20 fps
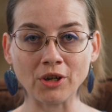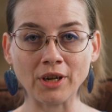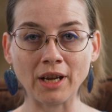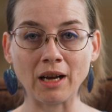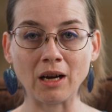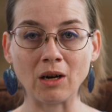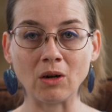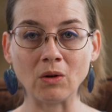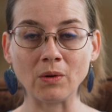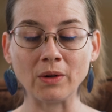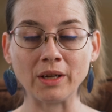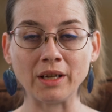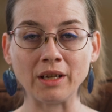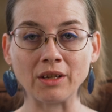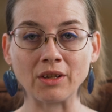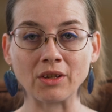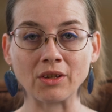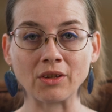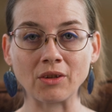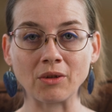now.
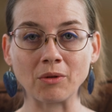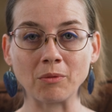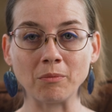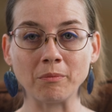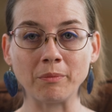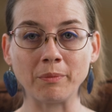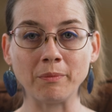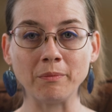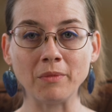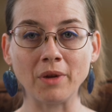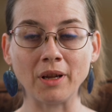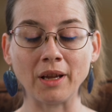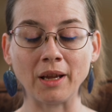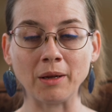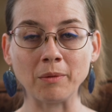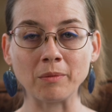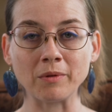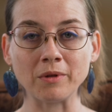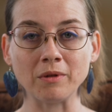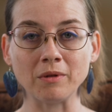He's
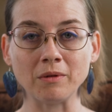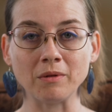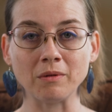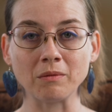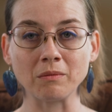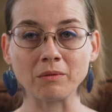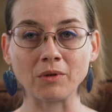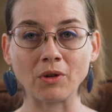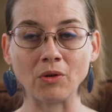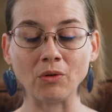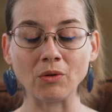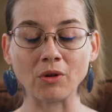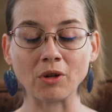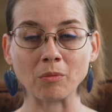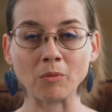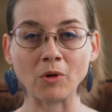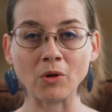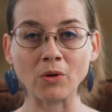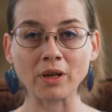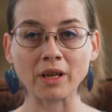able to
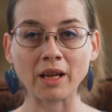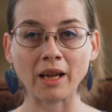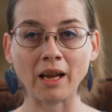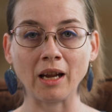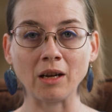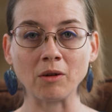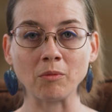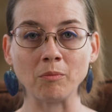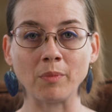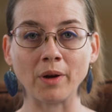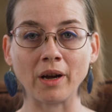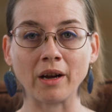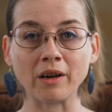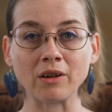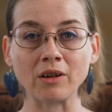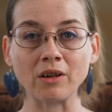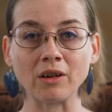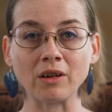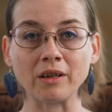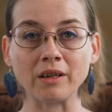communicate
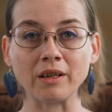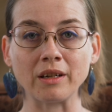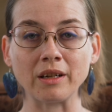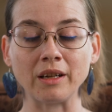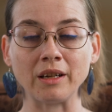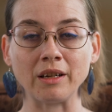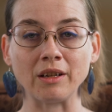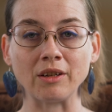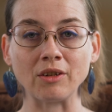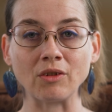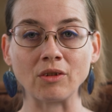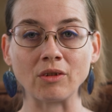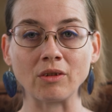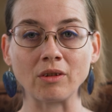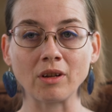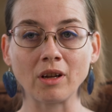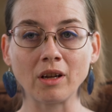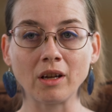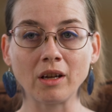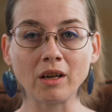better. He's
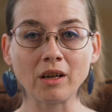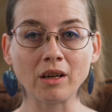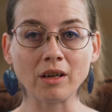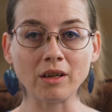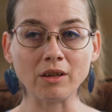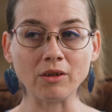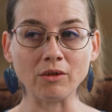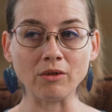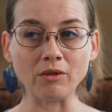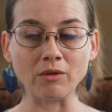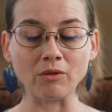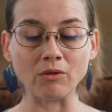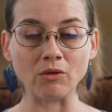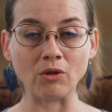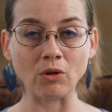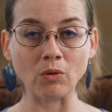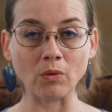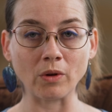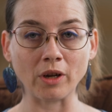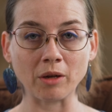
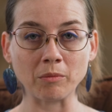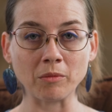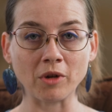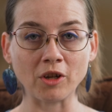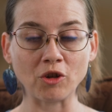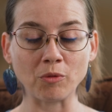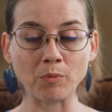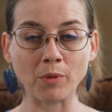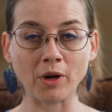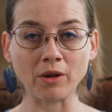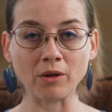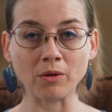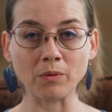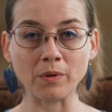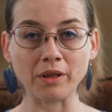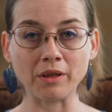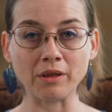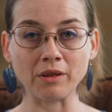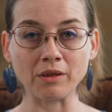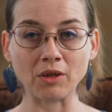doing much better
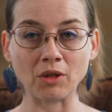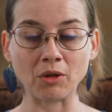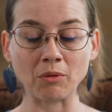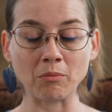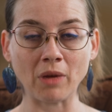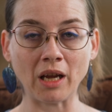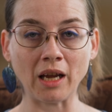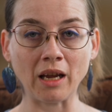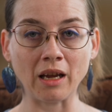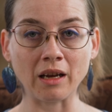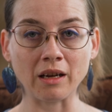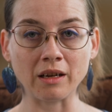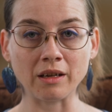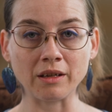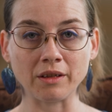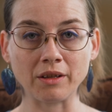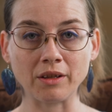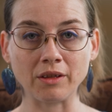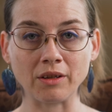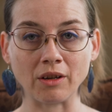with his
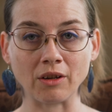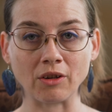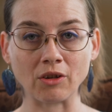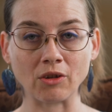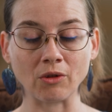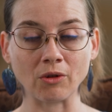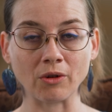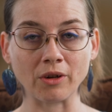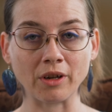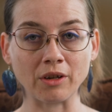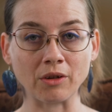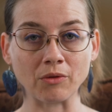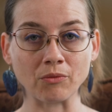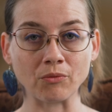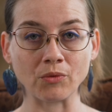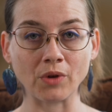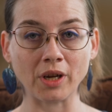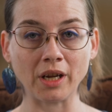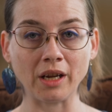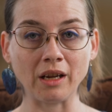math. He's learning to
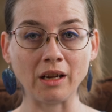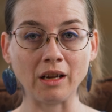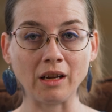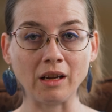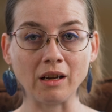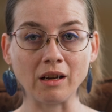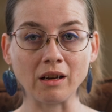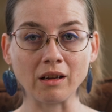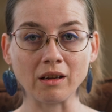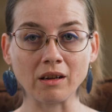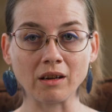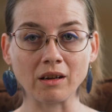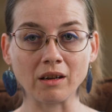read.